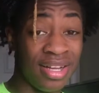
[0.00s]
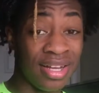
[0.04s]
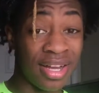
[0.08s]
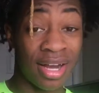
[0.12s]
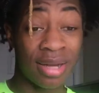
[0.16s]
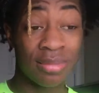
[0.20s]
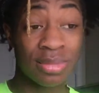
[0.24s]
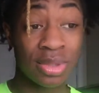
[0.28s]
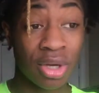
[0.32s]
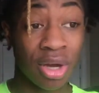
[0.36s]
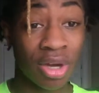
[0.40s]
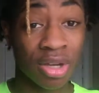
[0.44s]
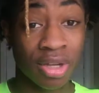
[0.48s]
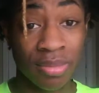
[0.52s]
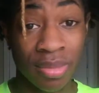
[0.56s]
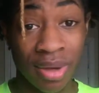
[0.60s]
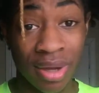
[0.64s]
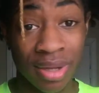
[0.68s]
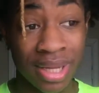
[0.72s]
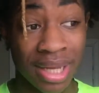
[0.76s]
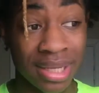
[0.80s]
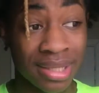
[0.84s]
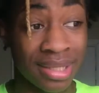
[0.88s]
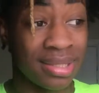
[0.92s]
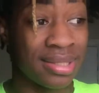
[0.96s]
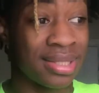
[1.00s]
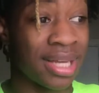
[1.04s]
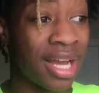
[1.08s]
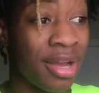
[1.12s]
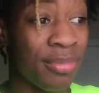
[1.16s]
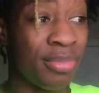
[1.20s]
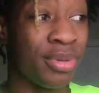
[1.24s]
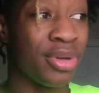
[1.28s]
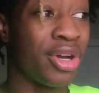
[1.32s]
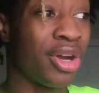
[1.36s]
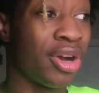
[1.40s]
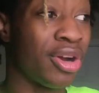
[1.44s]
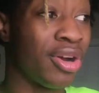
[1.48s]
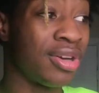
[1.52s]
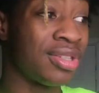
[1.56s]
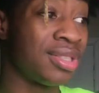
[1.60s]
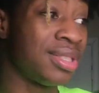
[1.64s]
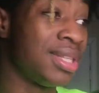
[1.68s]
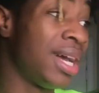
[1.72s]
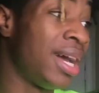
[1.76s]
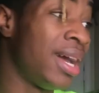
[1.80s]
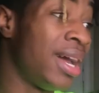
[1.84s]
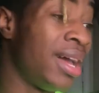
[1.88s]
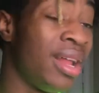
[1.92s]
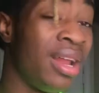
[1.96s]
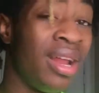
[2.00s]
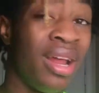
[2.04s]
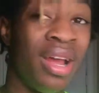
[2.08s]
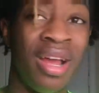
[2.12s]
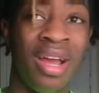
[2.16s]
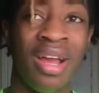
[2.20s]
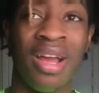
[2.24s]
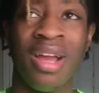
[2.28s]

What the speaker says: I'm talking about like the type of girls that,